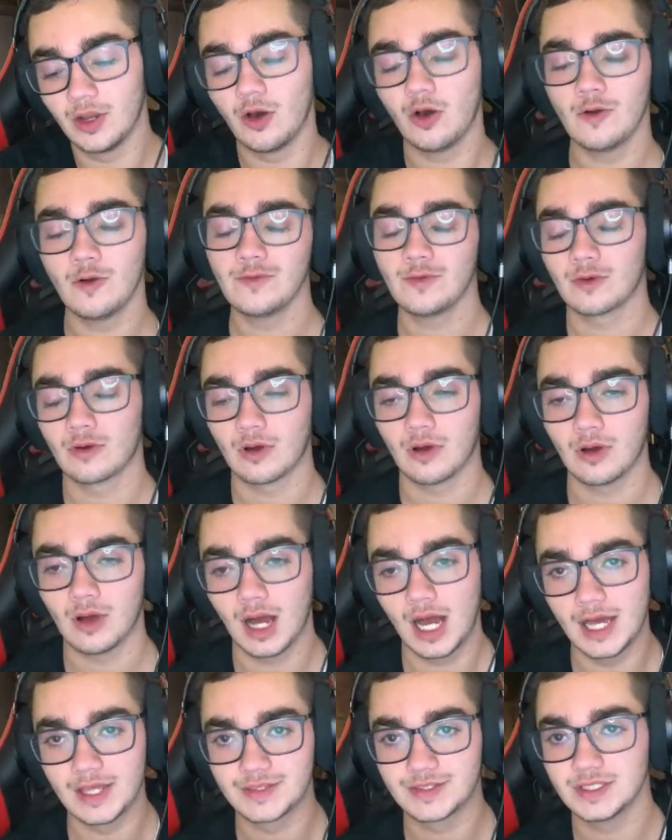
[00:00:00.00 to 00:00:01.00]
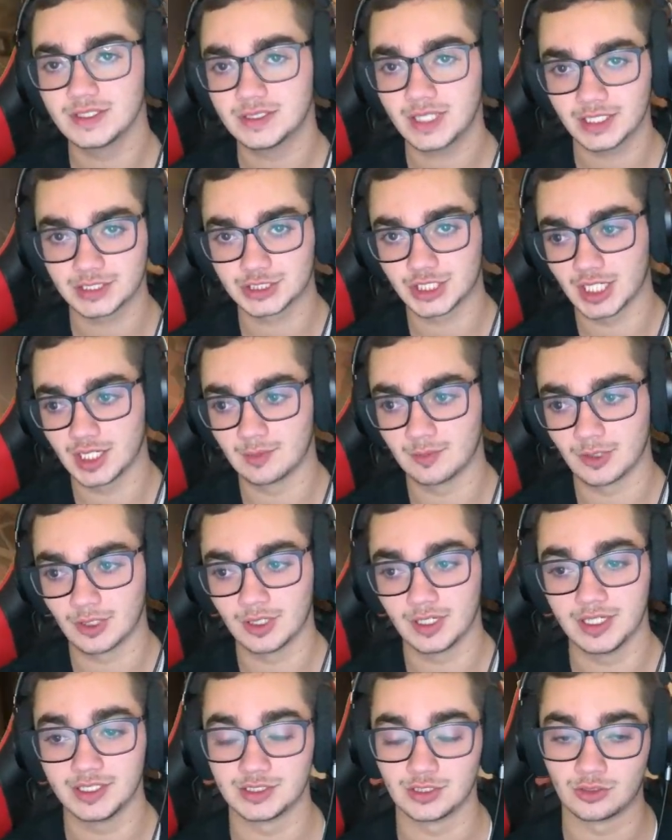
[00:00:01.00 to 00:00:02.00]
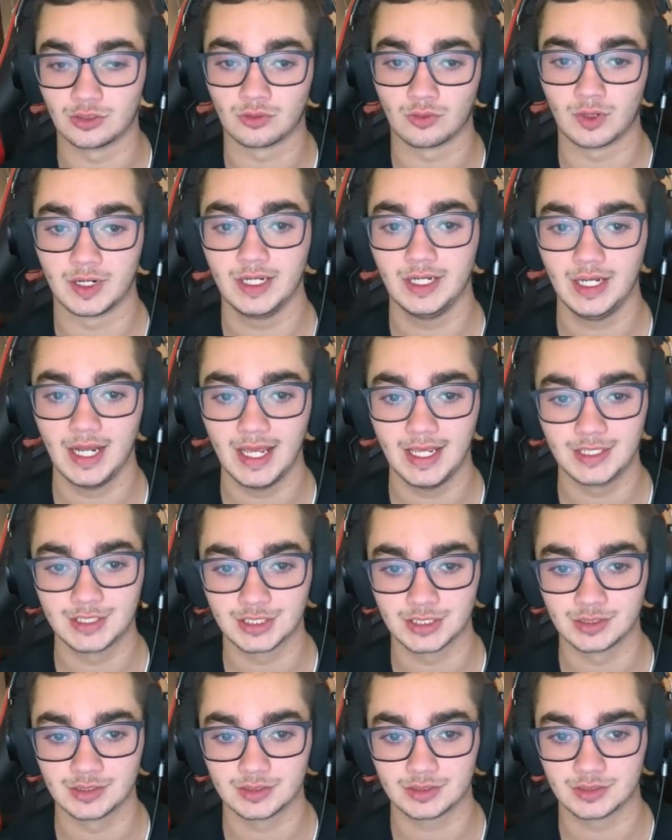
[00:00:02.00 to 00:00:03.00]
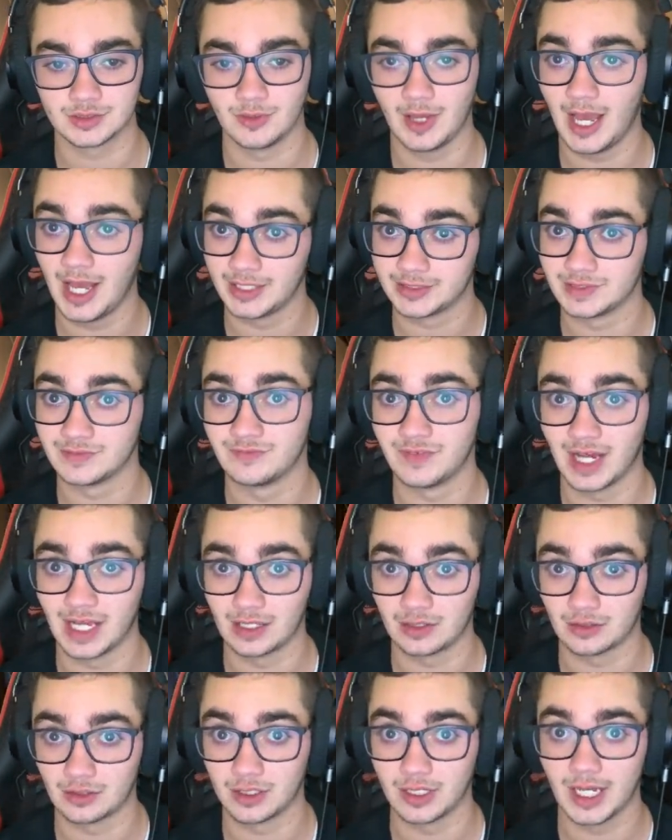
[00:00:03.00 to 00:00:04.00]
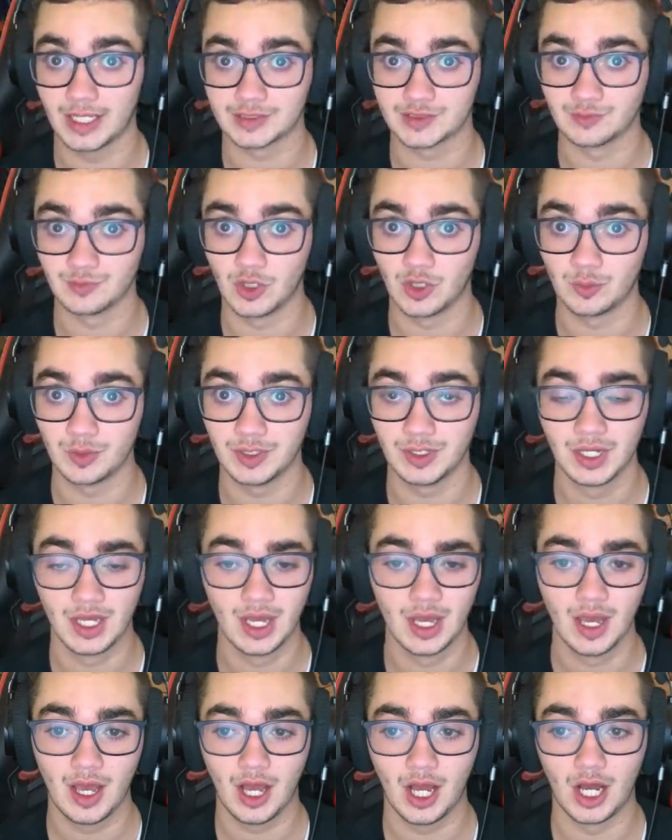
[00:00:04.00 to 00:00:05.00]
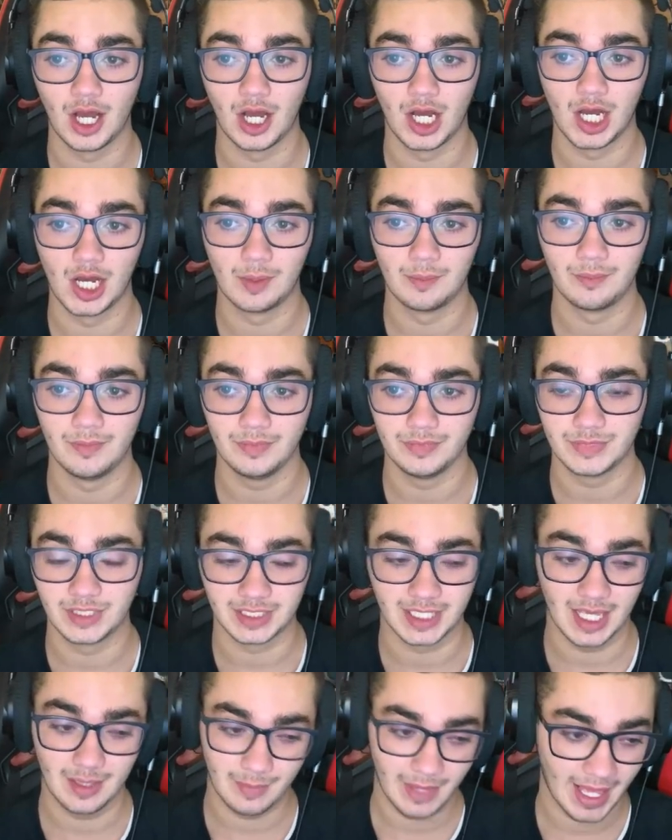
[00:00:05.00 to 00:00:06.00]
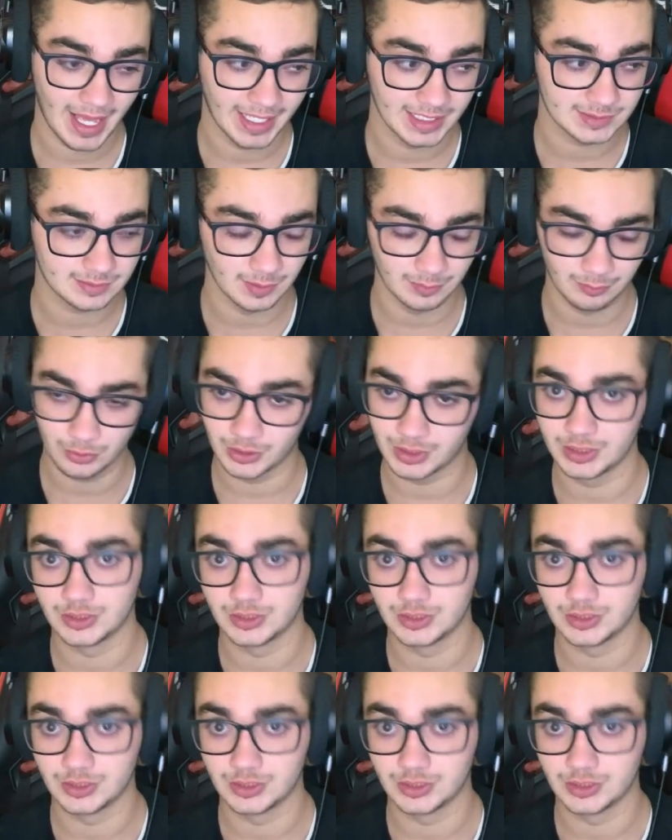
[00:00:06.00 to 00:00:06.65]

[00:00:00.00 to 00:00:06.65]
overall, I think that Chamber is a great agent to add to Valorant at the moment. The game has been pretty